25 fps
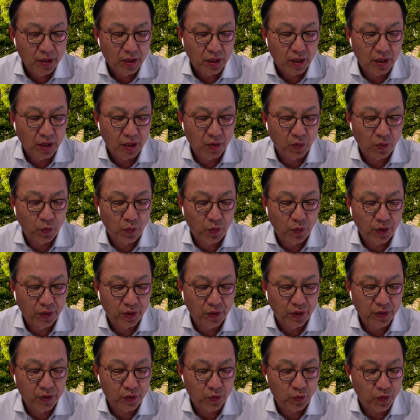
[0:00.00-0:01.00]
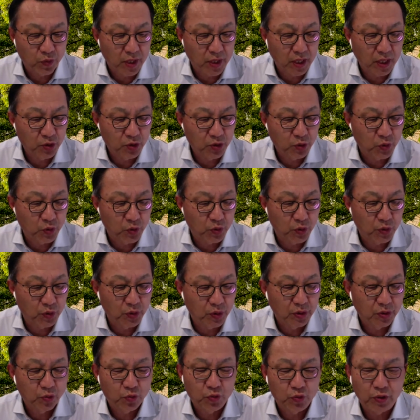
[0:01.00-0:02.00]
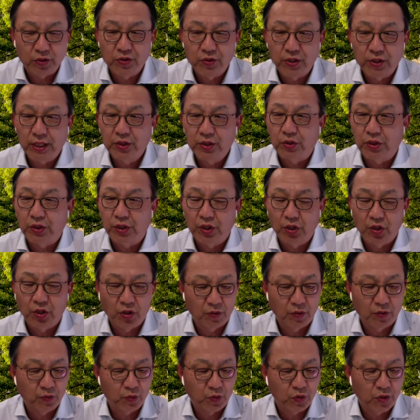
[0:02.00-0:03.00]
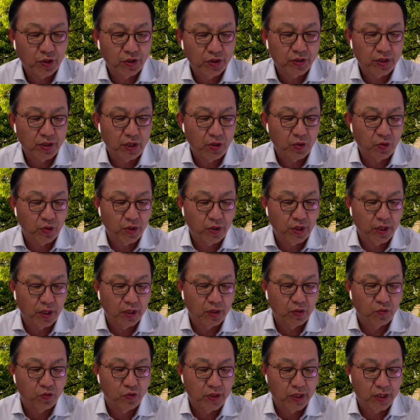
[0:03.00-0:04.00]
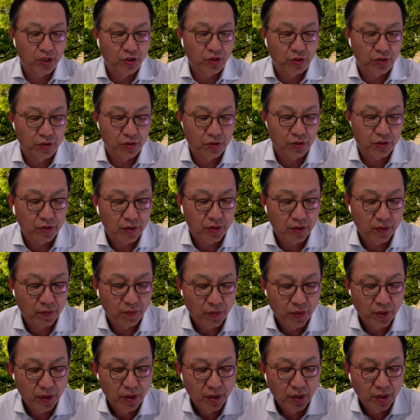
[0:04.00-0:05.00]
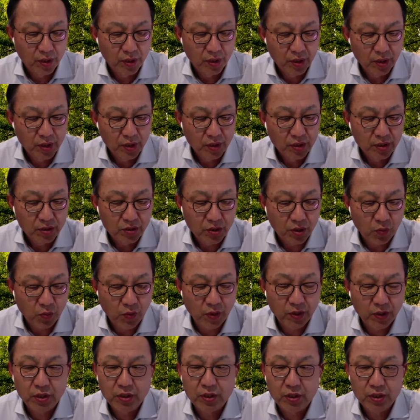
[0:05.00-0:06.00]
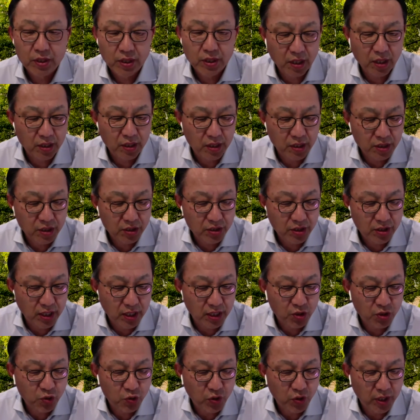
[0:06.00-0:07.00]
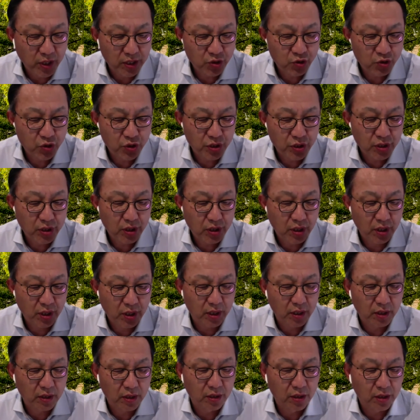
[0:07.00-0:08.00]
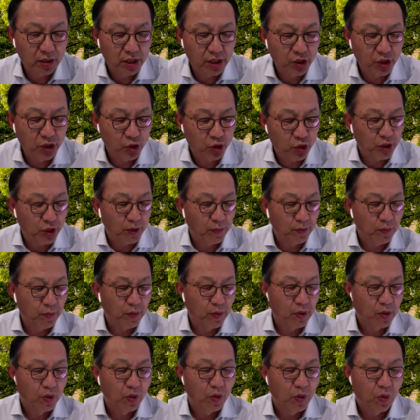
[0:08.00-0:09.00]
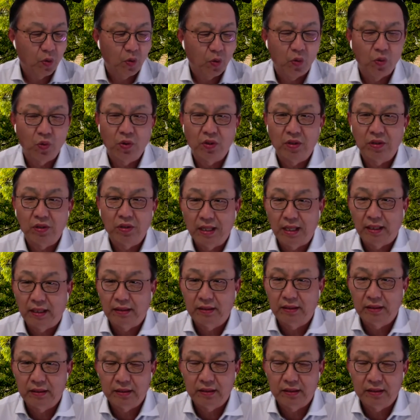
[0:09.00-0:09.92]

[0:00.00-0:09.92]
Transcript: with regard to trajectory of U.S.-ROK relations. So whether there is a change in the leadership or not,